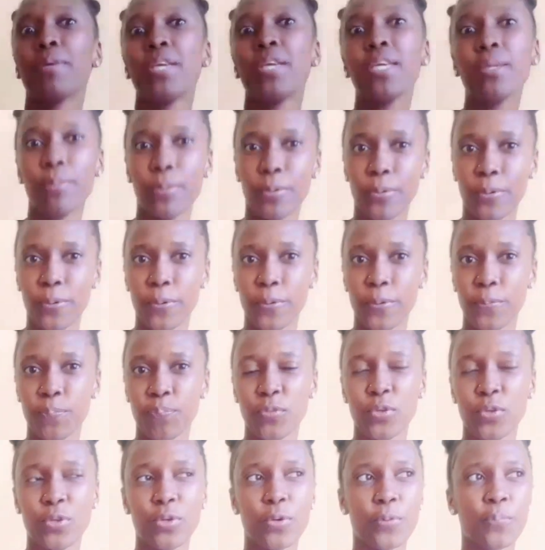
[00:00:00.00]
people,
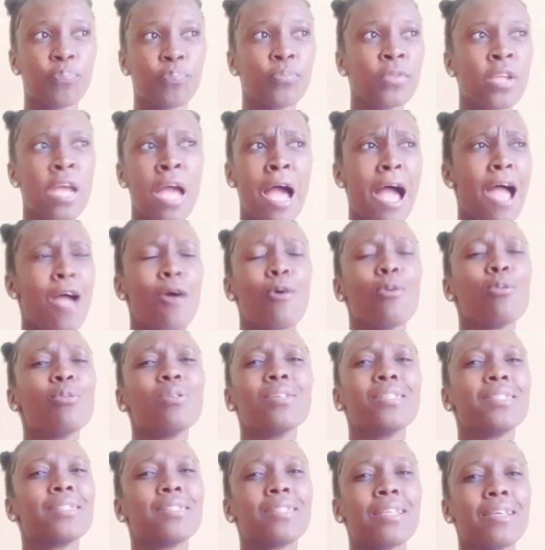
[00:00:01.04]
you know? I
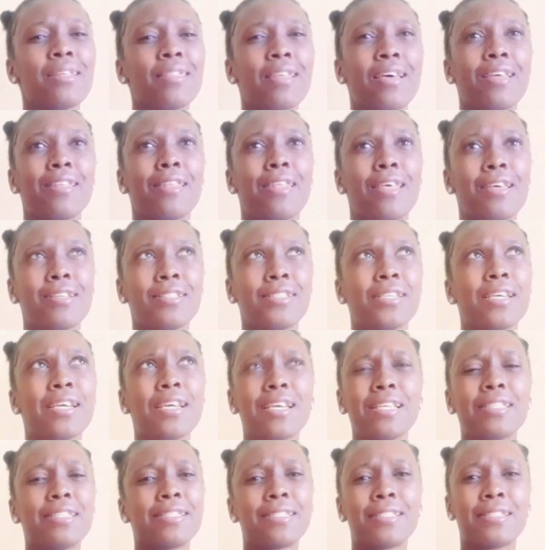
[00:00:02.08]
always say that
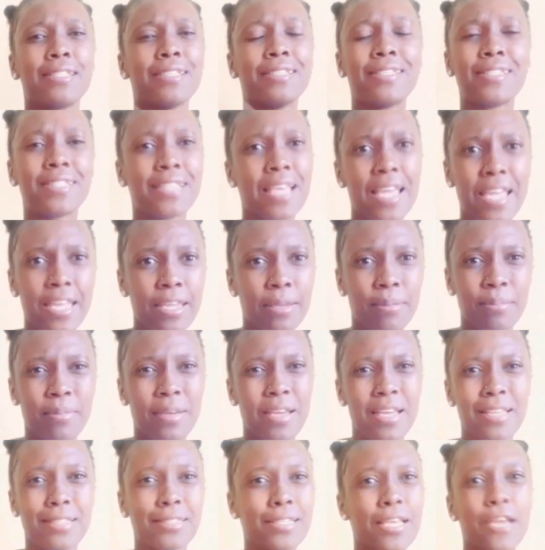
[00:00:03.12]
it's the same
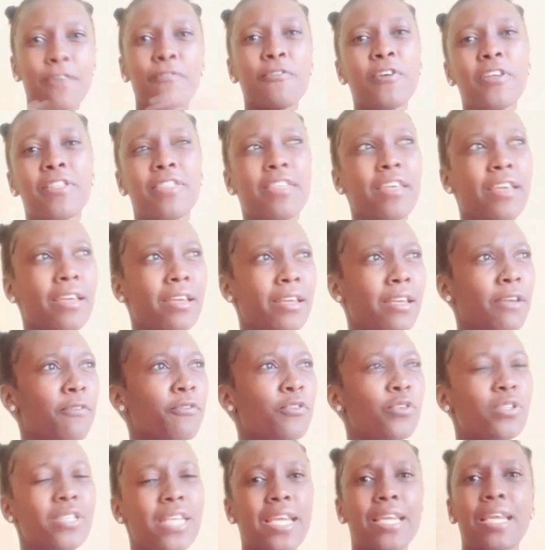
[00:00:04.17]
as everything. If
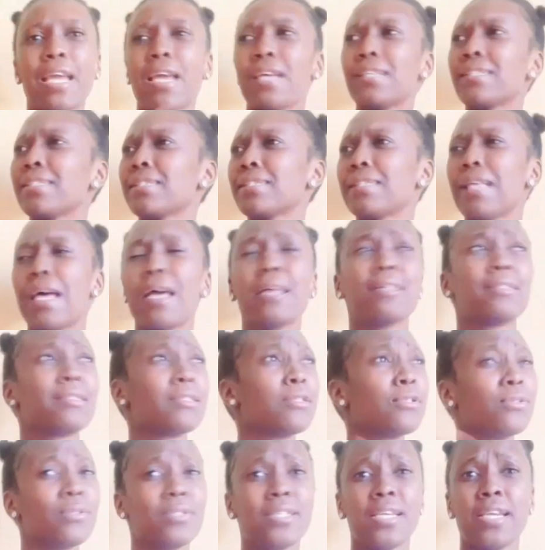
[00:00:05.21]
you take exercise
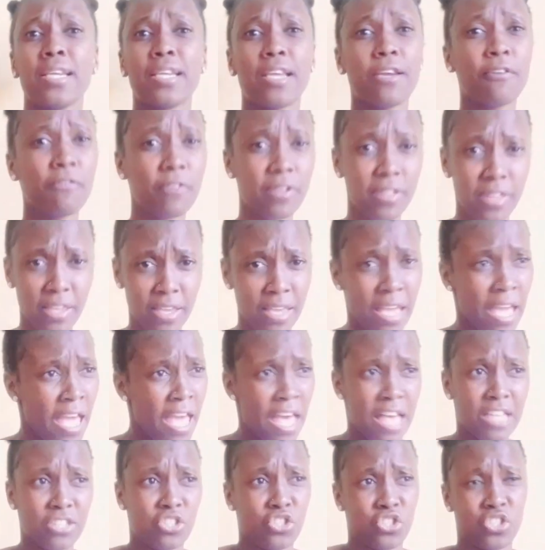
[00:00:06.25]
and you take everything,
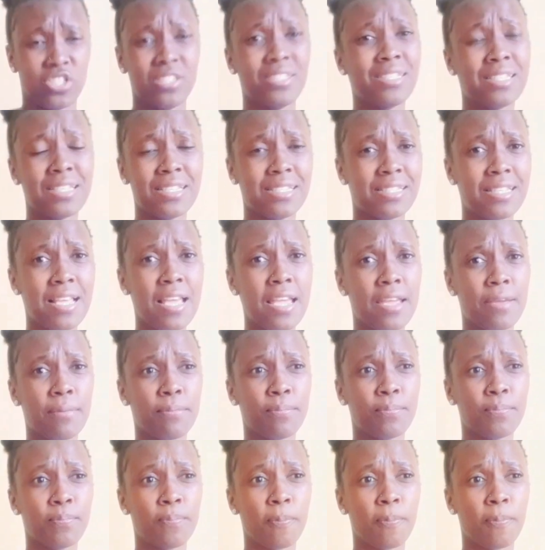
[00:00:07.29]
it's just the same.